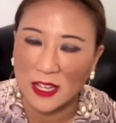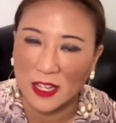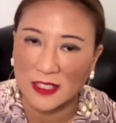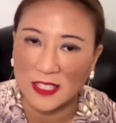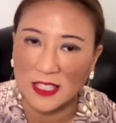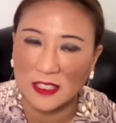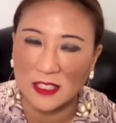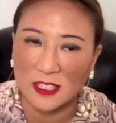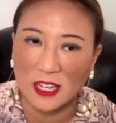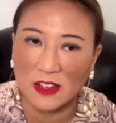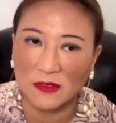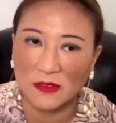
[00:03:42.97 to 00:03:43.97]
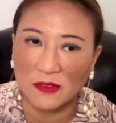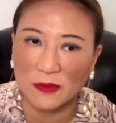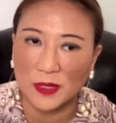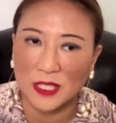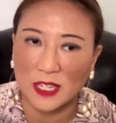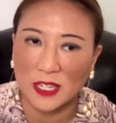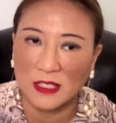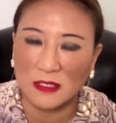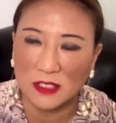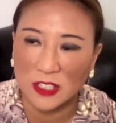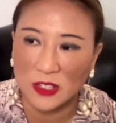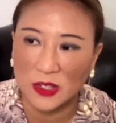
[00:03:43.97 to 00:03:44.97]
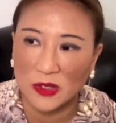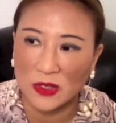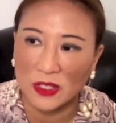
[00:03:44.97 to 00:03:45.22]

I think that the government and you know